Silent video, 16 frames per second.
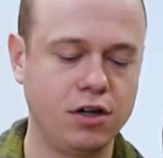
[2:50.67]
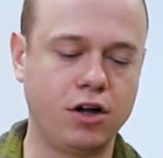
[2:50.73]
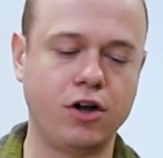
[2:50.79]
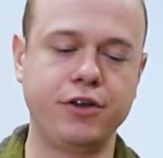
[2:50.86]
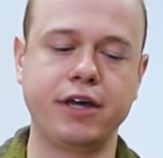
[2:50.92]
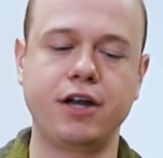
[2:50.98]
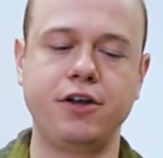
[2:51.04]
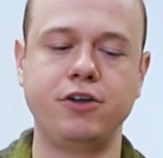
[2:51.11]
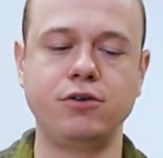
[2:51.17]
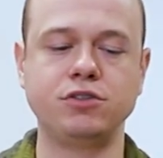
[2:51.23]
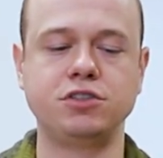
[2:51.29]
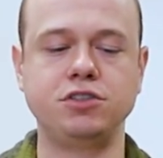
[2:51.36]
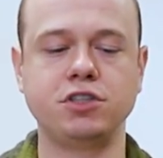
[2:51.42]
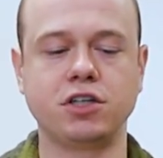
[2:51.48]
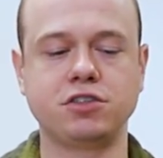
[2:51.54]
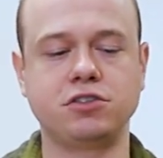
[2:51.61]
All you gotta do
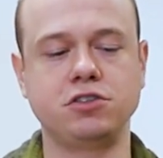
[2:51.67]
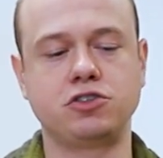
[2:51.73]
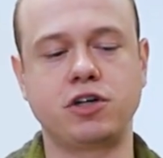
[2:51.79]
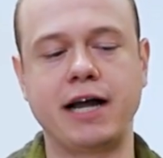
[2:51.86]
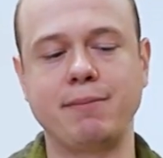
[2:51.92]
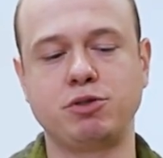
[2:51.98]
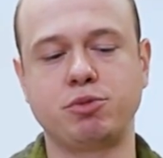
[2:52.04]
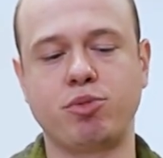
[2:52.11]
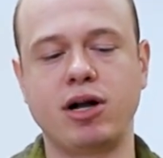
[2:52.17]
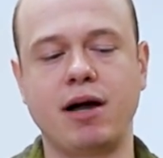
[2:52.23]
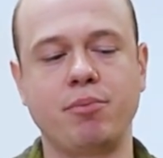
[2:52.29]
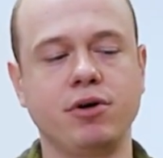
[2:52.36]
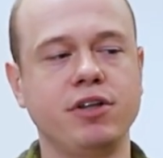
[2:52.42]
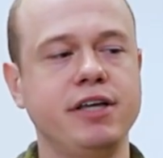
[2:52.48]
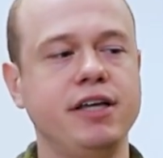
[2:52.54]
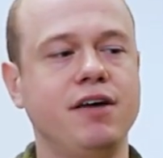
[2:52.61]
is adjust the straps
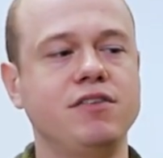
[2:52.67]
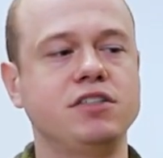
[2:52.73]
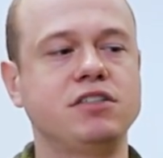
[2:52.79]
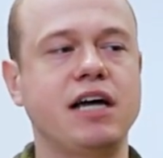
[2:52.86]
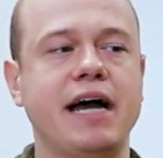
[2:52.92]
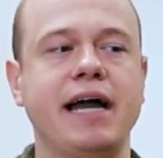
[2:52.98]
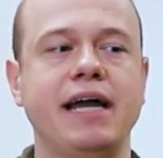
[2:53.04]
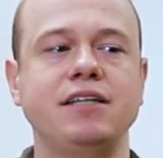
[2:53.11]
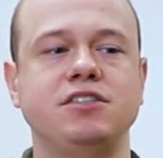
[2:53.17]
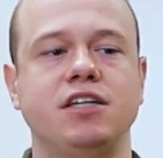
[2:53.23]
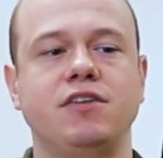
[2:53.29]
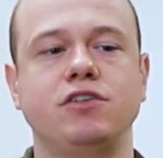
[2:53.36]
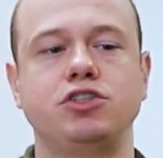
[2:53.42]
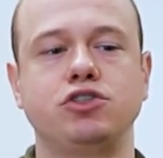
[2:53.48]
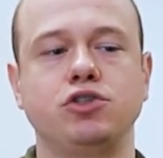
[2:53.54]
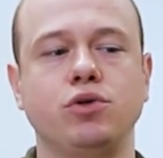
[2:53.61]
properly on the sides and
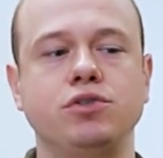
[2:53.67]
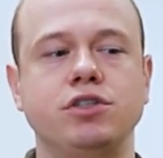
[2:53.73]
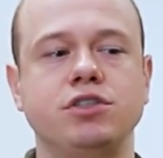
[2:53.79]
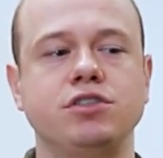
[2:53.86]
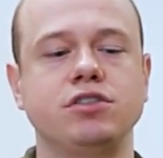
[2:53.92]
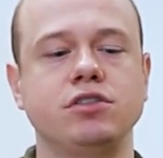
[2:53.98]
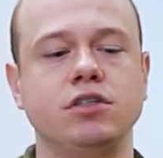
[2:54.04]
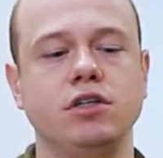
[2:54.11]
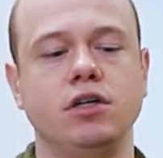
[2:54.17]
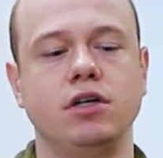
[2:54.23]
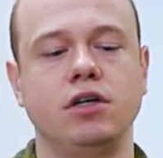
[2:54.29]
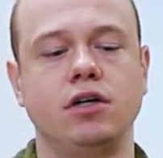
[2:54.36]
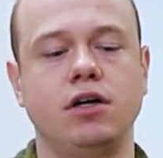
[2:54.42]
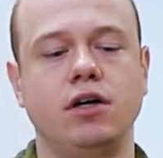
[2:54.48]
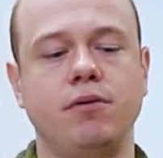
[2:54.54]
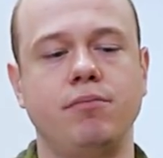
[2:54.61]
on the shoulders,
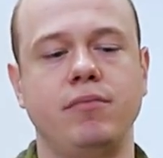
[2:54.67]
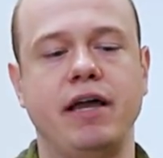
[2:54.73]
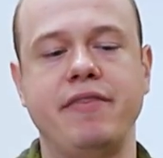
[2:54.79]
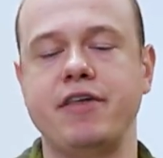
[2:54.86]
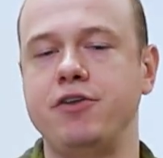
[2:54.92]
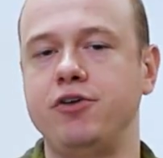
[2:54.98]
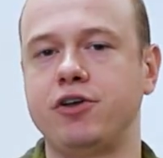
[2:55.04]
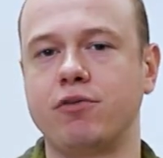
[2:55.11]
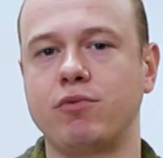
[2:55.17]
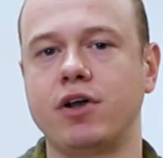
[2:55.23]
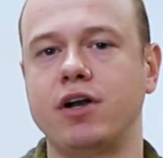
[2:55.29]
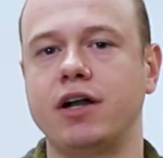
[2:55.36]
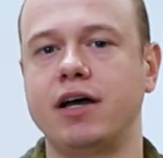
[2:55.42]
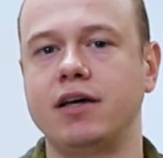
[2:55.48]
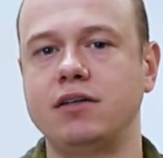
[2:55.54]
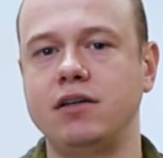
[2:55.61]
um, and then you can run
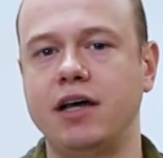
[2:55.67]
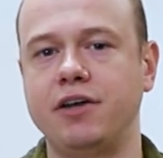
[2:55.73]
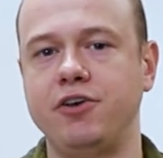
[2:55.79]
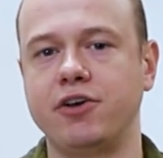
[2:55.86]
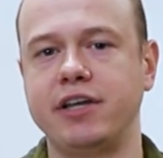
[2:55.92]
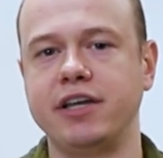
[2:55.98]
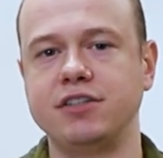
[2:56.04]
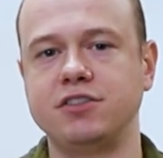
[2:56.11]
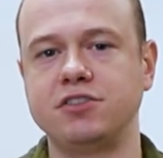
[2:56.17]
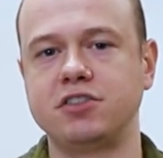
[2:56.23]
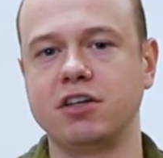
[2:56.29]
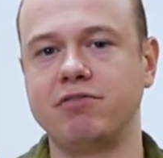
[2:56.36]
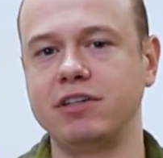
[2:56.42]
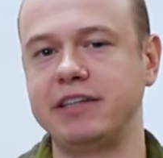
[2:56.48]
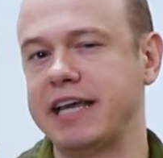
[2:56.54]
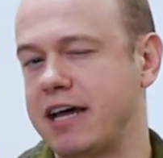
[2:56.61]
it on, on your kids and
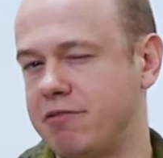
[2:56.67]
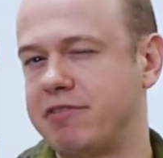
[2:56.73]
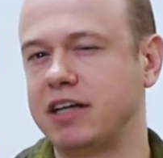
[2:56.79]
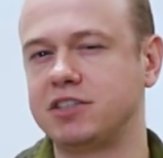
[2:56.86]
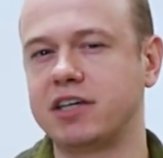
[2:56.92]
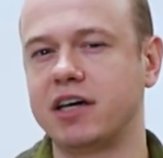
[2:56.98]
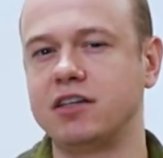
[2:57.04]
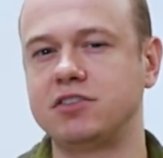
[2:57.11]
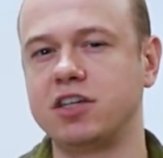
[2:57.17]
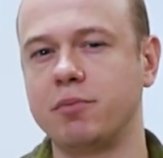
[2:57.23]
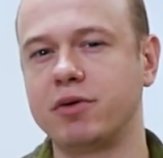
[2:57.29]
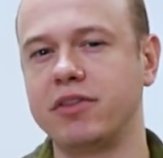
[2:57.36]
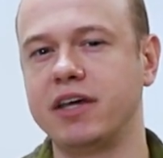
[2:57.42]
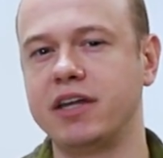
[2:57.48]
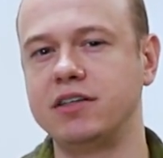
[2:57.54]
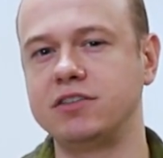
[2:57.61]
stuff like that. If that's kind of
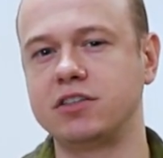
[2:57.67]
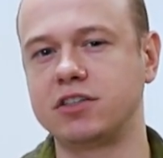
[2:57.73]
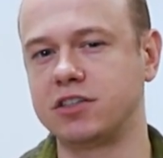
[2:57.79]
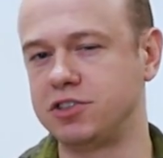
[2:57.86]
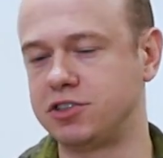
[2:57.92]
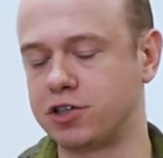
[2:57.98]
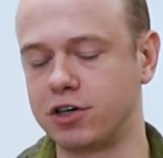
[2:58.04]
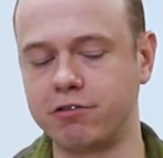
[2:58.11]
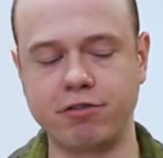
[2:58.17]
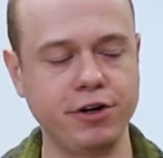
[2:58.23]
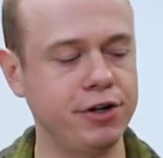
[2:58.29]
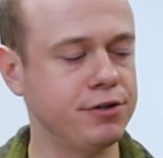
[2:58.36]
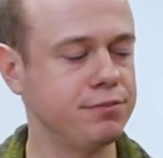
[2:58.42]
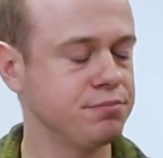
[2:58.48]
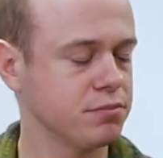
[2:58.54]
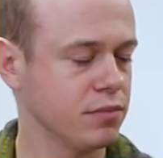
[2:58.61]
something that is a concern for
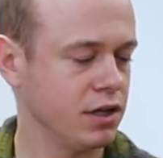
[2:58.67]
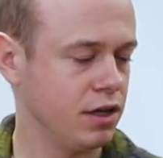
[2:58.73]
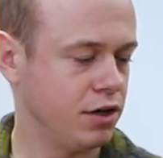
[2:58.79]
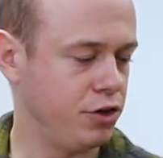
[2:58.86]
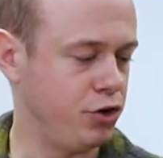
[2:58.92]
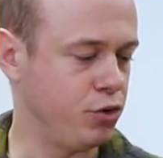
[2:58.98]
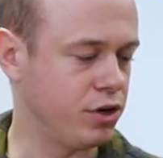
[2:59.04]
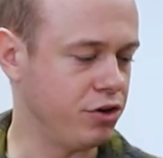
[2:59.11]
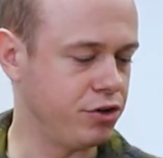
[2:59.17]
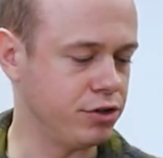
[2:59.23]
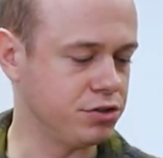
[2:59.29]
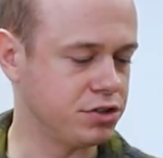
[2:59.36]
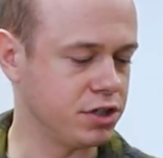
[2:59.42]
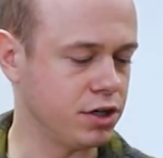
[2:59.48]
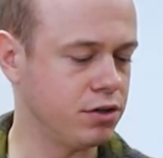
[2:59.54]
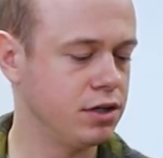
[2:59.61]
you, you can
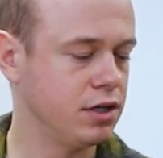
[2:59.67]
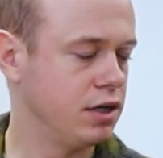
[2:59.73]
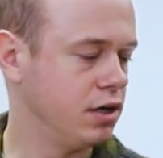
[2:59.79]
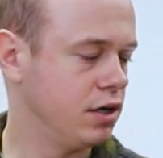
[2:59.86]
do so.